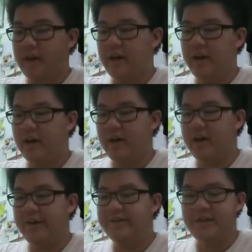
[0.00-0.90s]

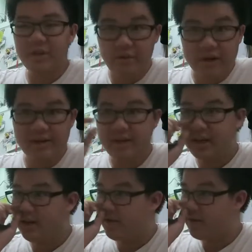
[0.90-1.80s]
I've seen the resin
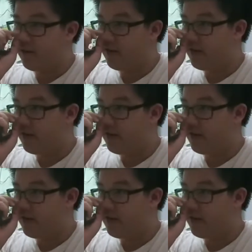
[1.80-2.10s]
kit of it.